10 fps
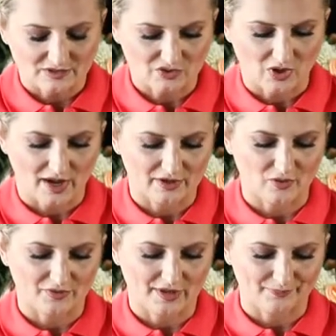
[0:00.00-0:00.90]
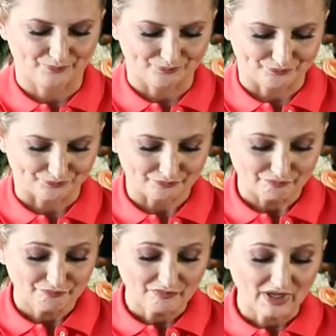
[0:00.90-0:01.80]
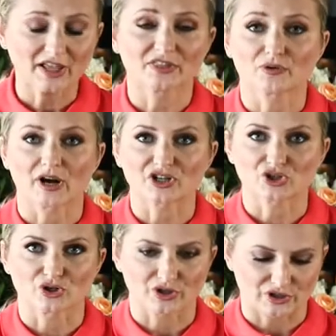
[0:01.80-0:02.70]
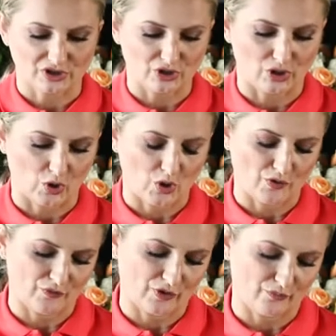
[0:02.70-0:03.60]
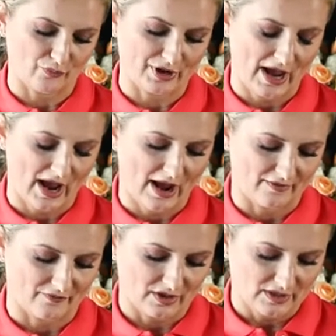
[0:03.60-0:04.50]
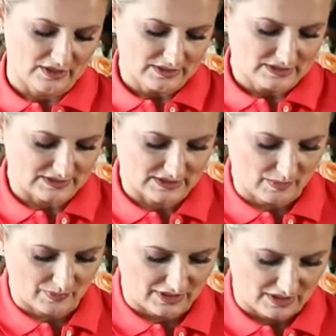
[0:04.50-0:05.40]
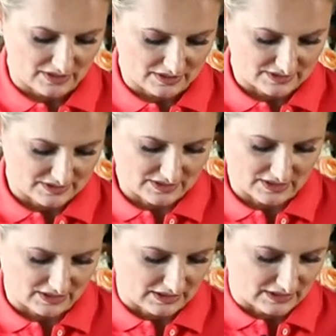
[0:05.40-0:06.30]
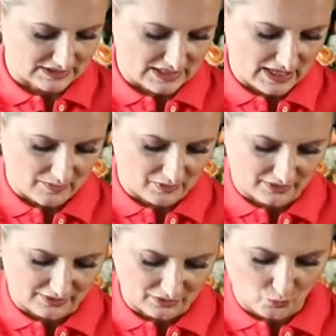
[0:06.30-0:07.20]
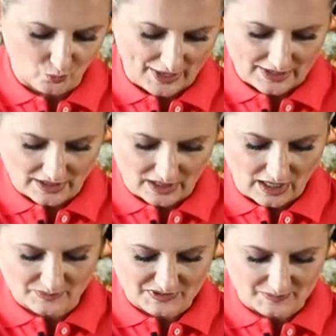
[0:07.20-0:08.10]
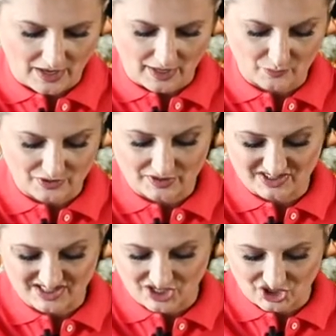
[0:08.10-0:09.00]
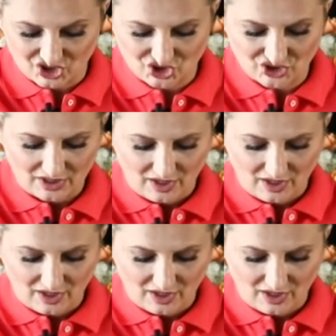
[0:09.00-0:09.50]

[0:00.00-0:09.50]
So I know that at the restaurant, you know, if, if we have somebody sitting at a table and the waiter comes by with a dish